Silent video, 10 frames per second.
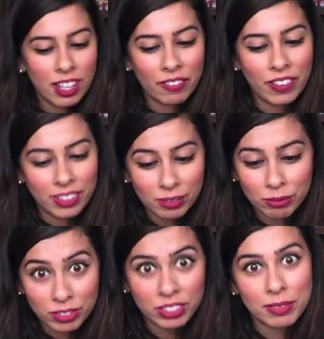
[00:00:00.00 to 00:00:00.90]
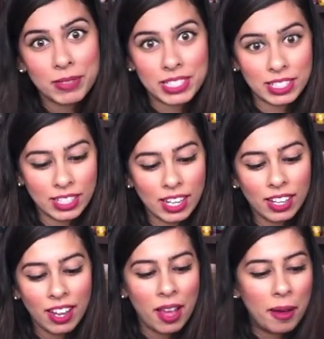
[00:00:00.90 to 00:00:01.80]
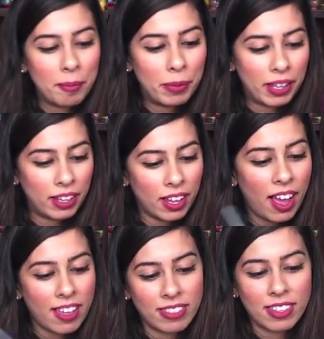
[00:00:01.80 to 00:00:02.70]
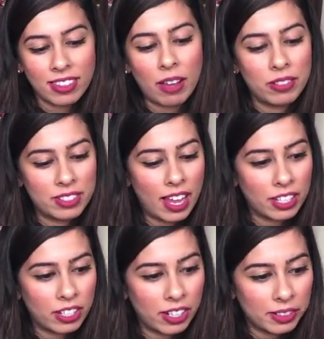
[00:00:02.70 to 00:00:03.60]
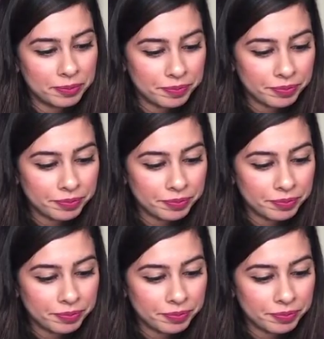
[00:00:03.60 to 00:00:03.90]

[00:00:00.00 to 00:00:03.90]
I find them really misleading, but I think that was accurate.